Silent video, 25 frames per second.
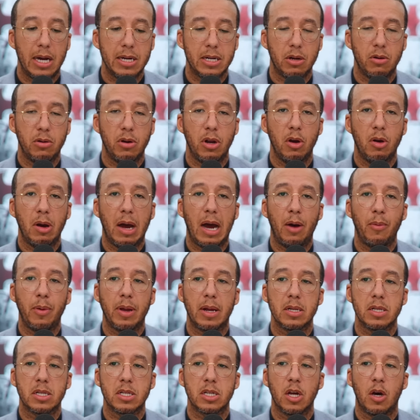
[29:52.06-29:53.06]
don't know how we
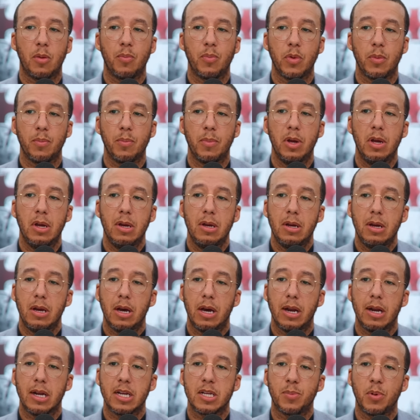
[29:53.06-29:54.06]
can stop them.
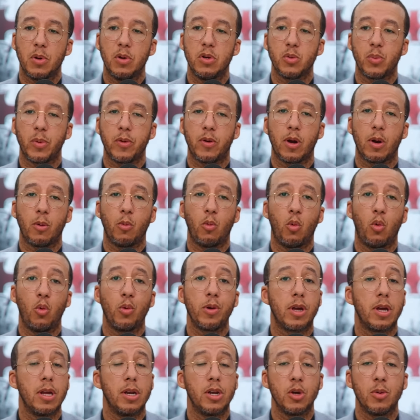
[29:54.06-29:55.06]
And I suppose all we
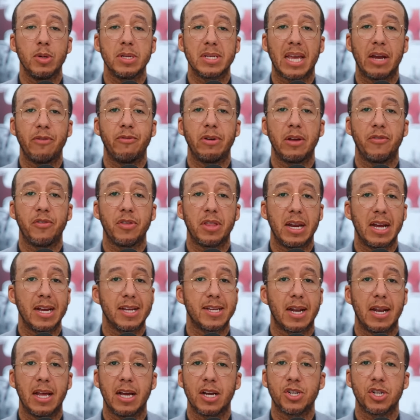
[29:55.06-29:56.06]
can do is get ready for the
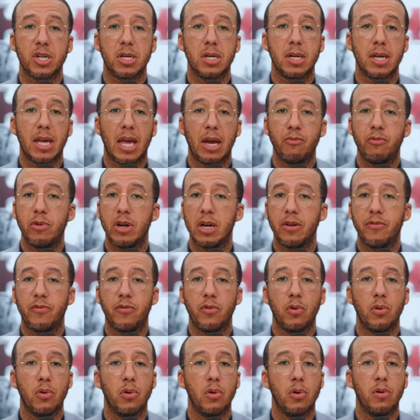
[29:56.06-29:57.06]
next election. Get ready
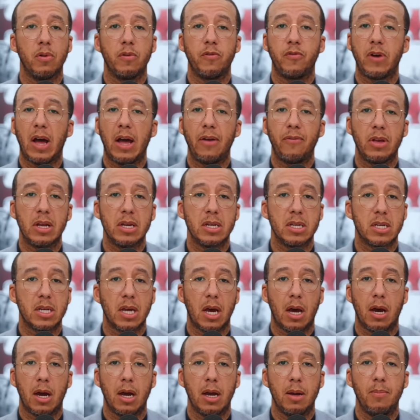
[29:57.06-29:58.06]
for 5 years'
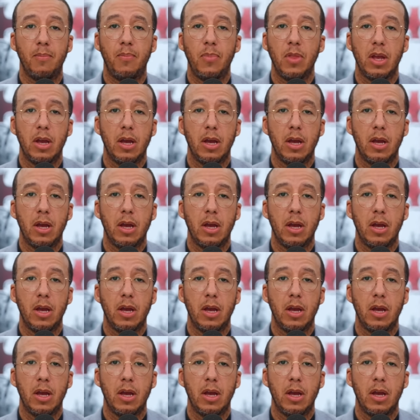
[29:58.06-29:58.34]
time,